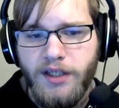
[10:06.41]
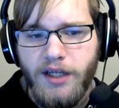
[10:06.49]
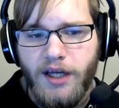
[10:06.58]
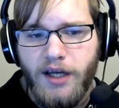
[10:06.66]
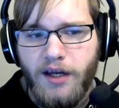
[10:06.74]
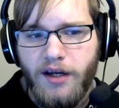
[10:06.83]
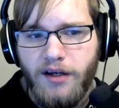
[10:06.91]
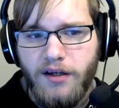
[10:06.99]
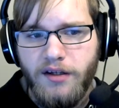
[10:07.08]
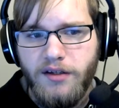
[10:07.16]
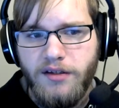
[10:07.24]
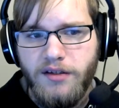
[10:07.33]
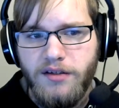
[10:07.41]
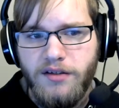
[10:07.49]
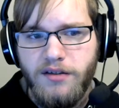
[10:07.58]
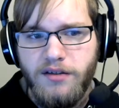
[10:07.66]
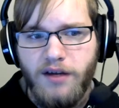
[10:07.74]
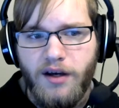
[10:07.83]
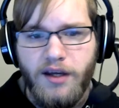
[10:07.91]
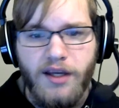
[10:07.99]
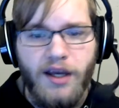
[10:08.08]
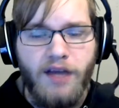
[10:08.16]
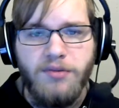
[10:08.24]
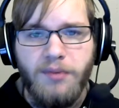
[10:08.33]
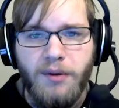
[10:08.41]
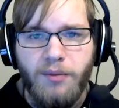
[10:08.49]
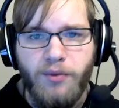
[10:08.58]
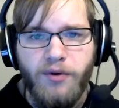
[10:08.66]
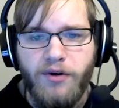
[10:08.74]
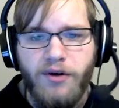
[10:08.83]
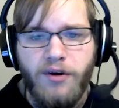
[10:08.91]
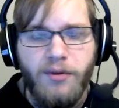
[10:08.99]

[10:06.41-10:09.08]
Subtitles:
and I canceled my pre-order.